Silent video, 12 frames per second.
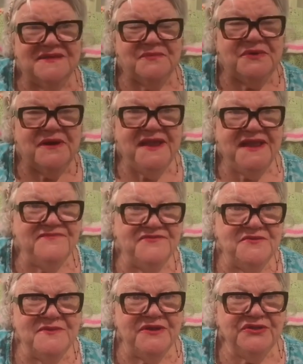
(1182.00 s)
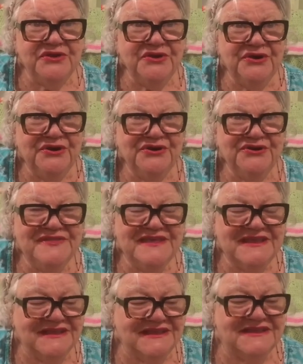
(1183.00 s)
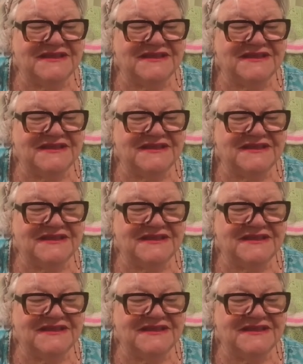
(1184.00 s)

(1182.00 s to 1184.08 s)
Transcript: Pray for Mother Earth